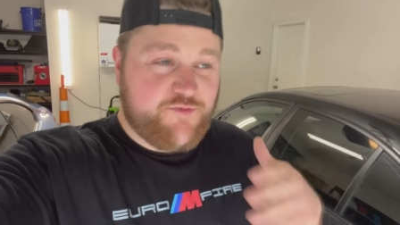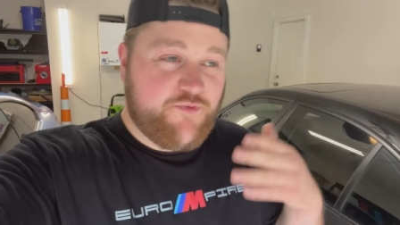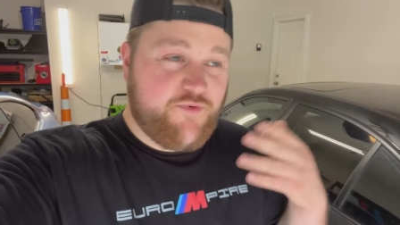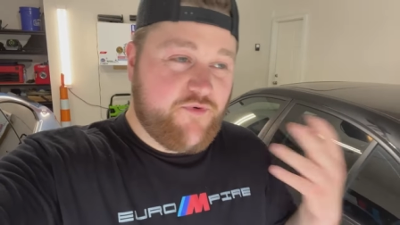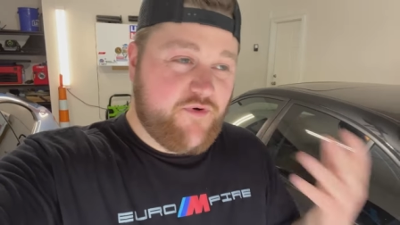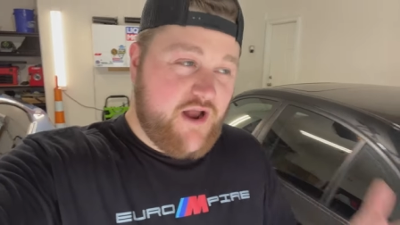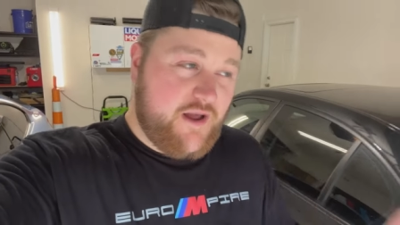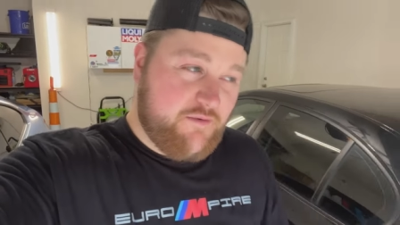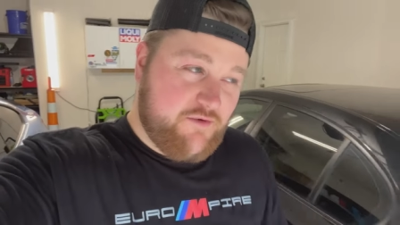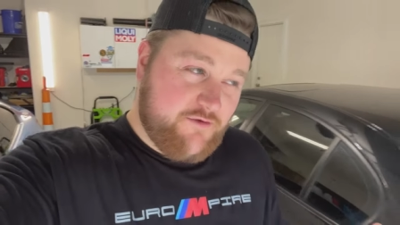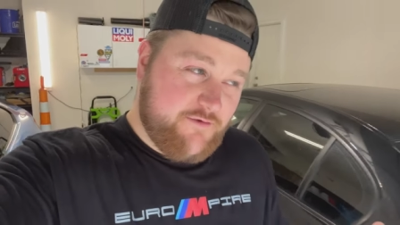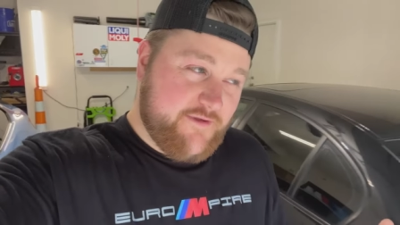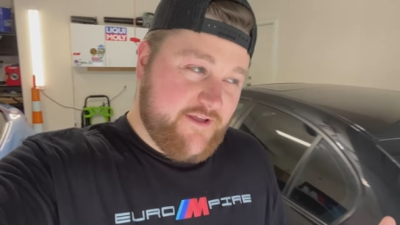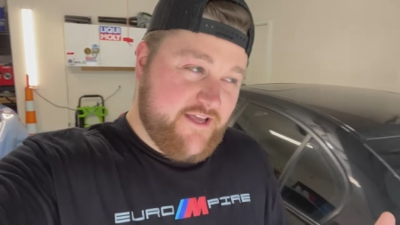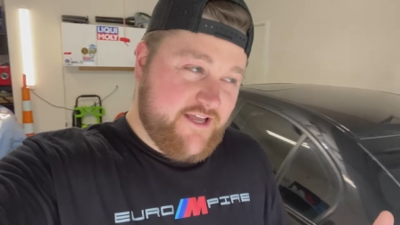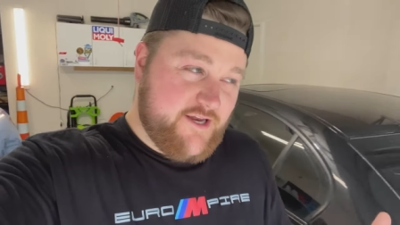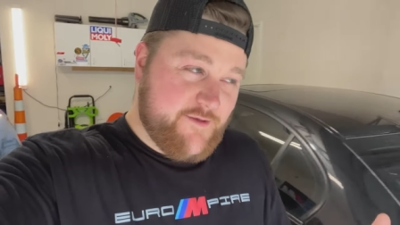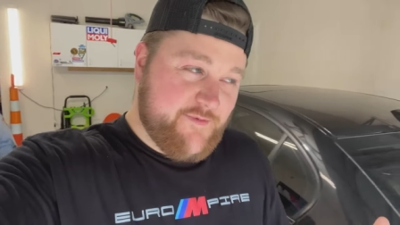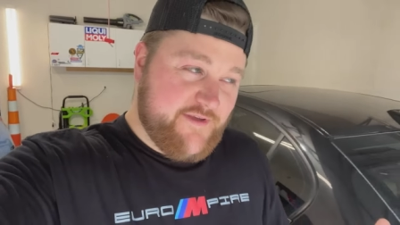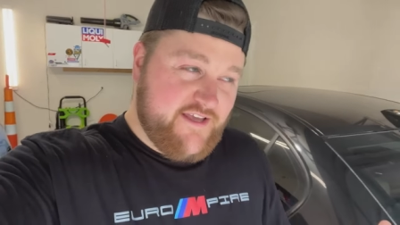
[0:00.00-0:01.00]
probably
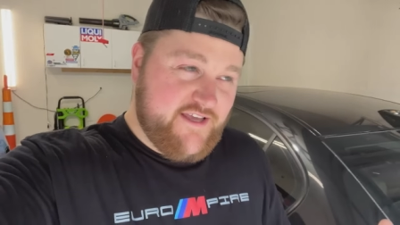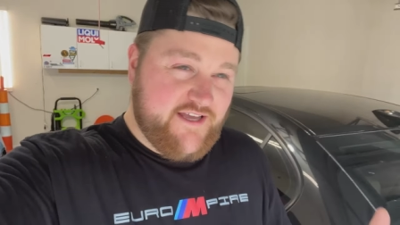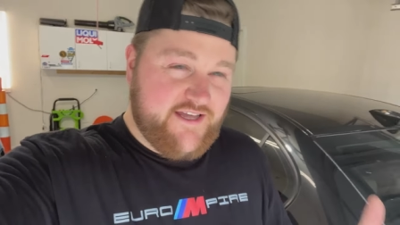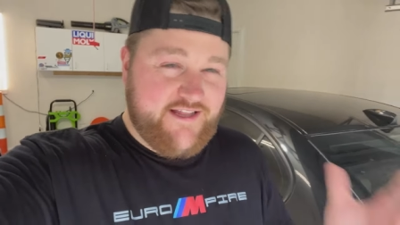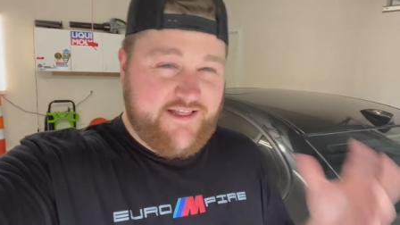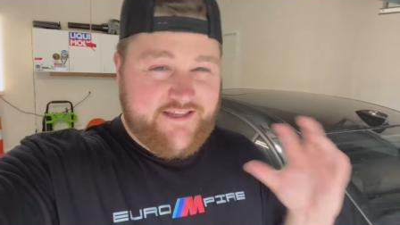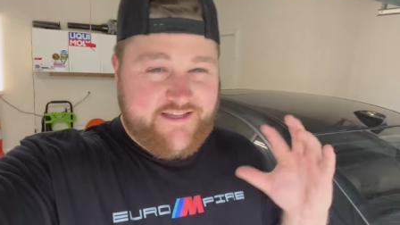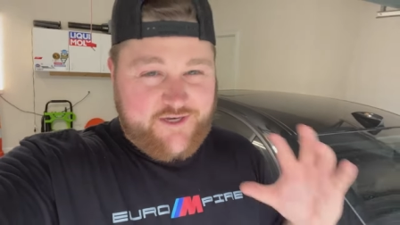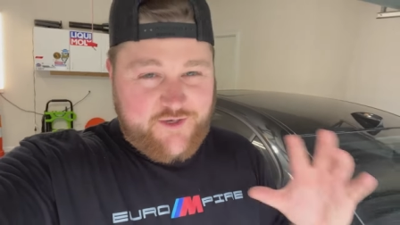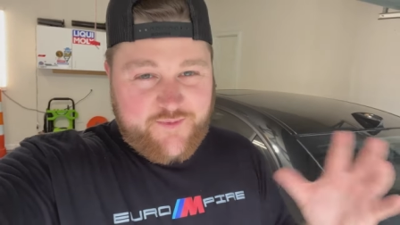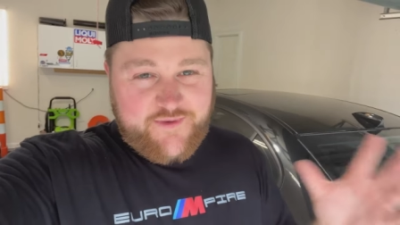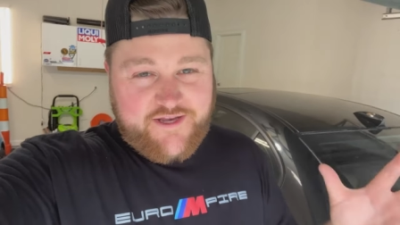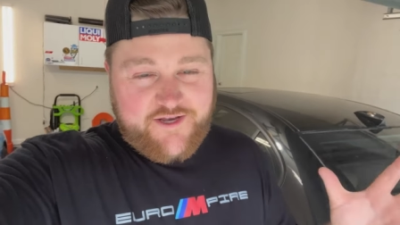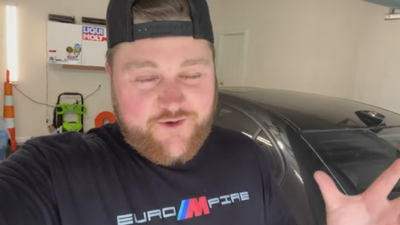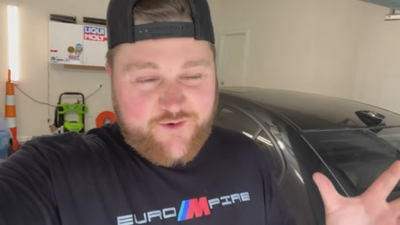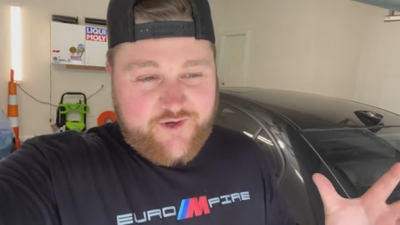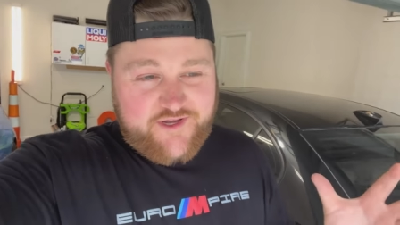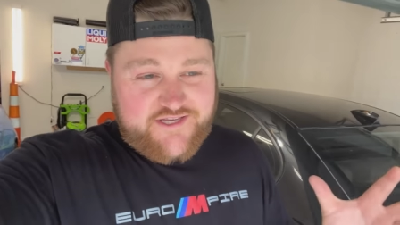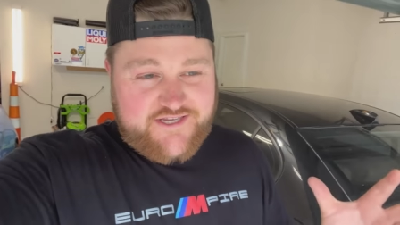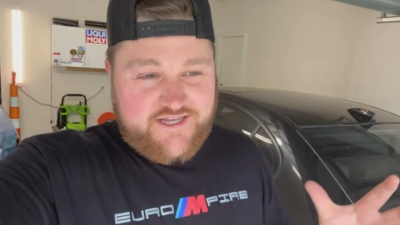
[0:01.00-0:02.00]
going to be a little bit
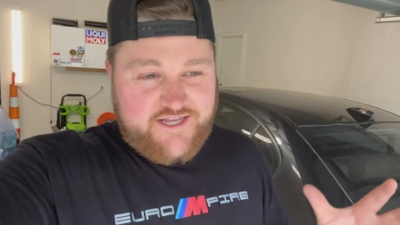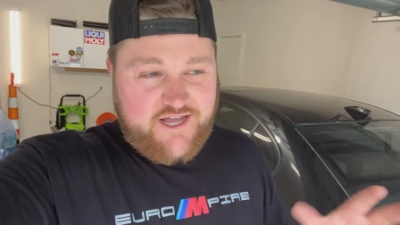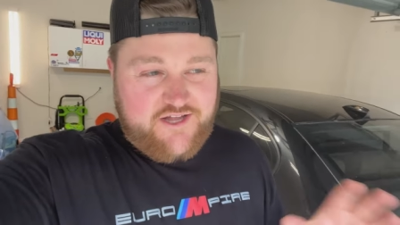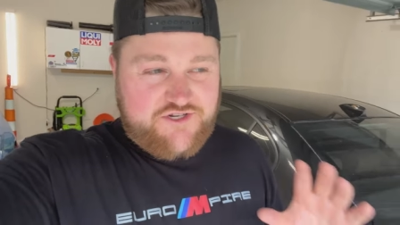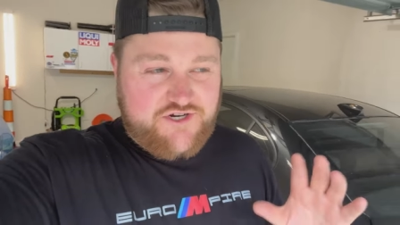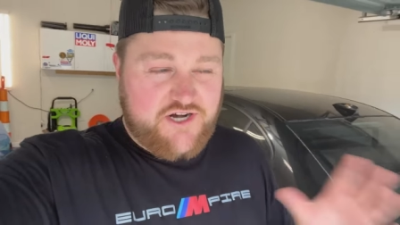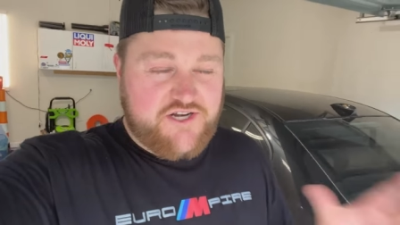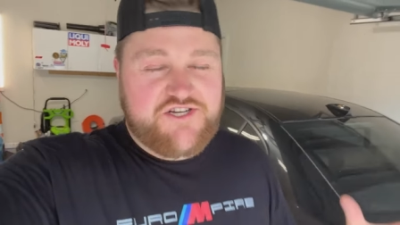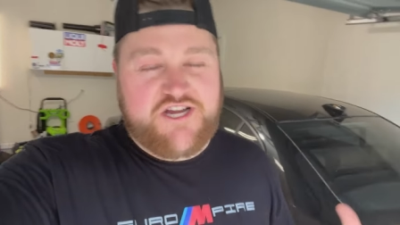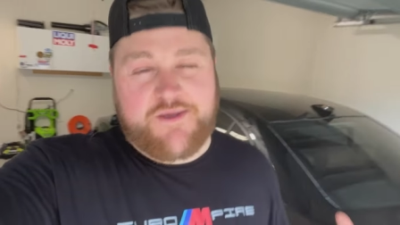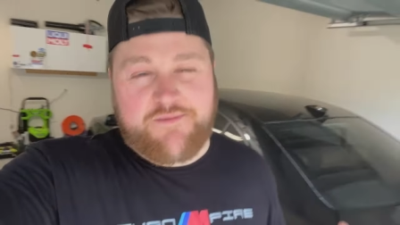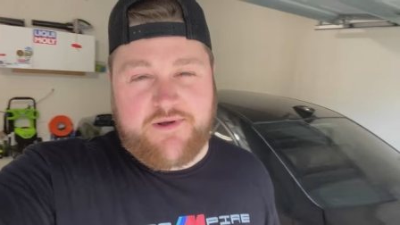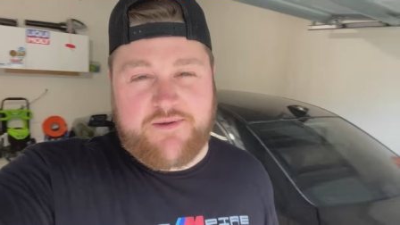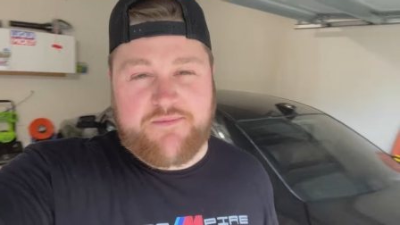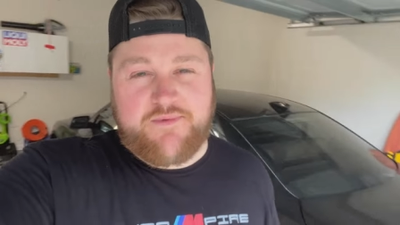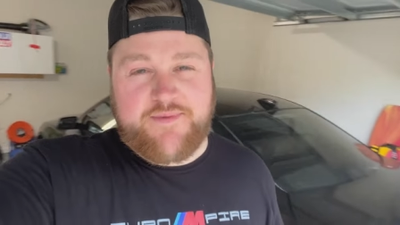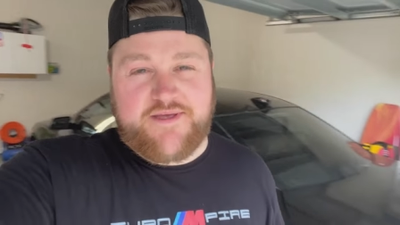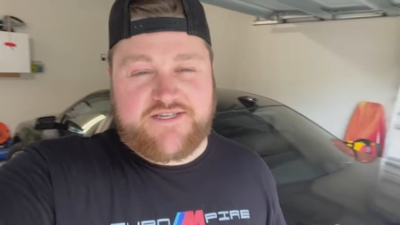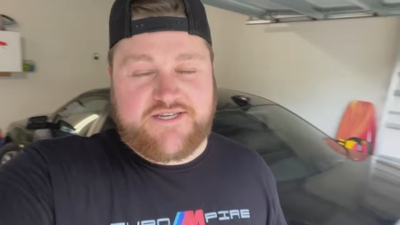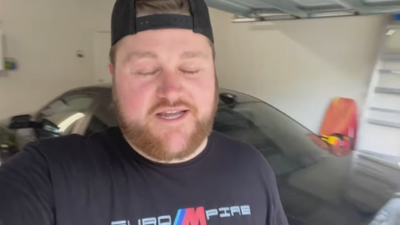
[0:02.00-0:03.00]
noisy. I'll try to chop it
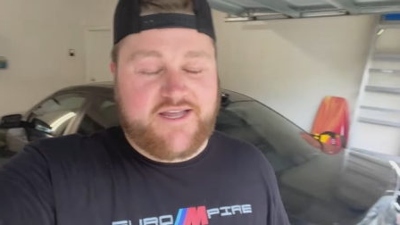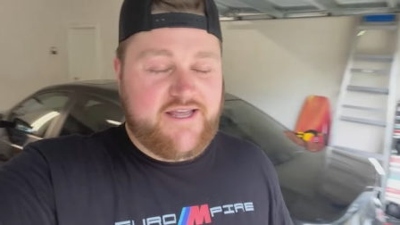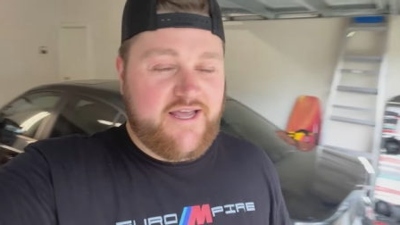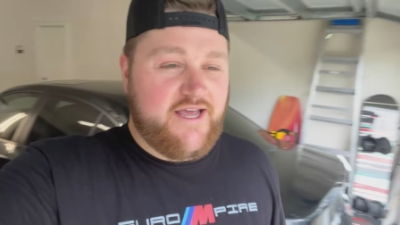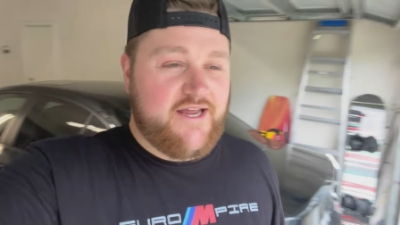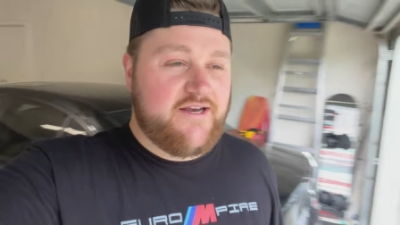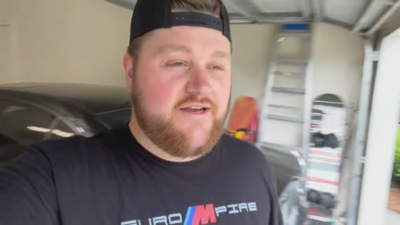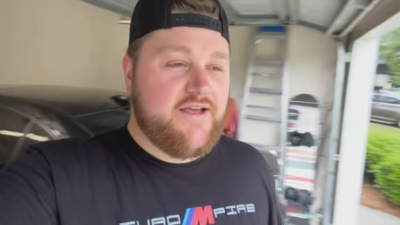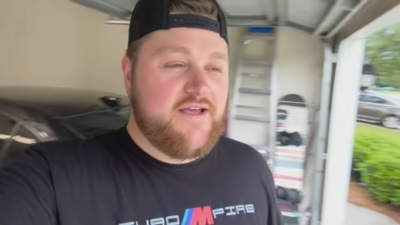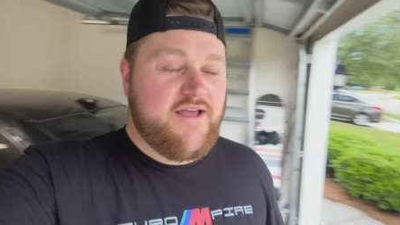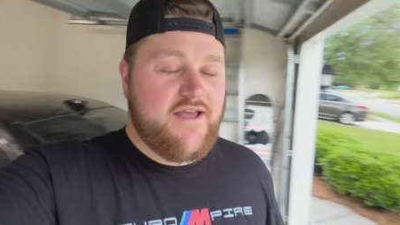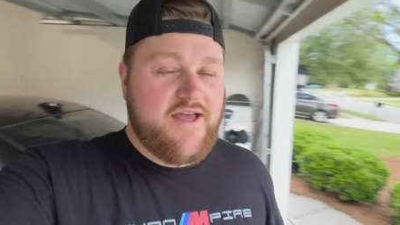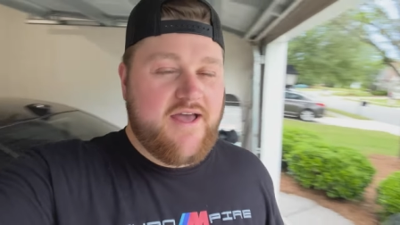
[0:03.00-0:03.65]
up the best I can.